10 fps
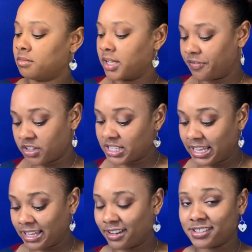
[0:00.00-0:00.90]
if you're
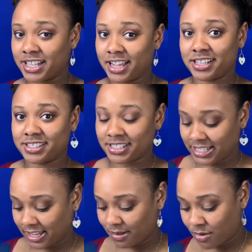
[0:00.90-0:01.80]
taking a science
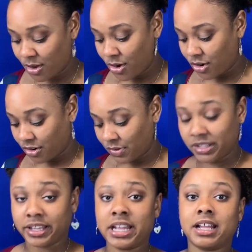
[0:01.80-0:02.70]
exam, or
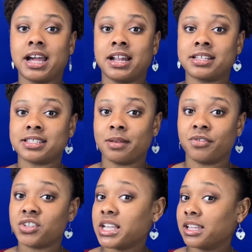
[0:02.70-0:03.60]
really any kind of exam.
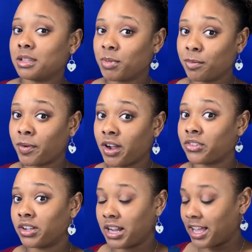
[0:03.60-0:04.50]
If you're taking the PPR,
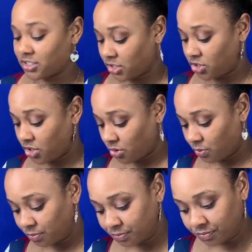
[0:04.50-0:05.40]
they're going to ask you too.
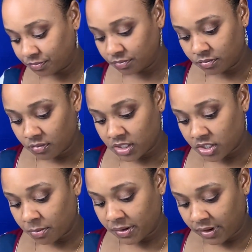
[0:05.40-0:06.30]

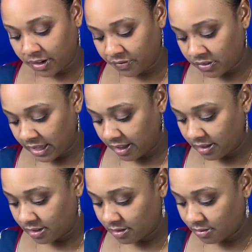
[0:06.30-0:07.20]
So be ready for that.
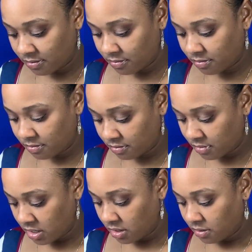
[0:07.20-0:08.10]

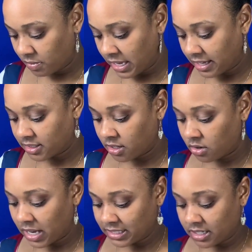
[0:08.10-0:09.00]
Yeah,
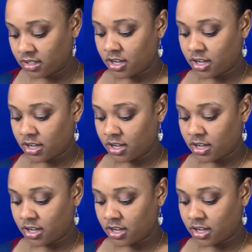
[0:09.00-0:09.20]
so I took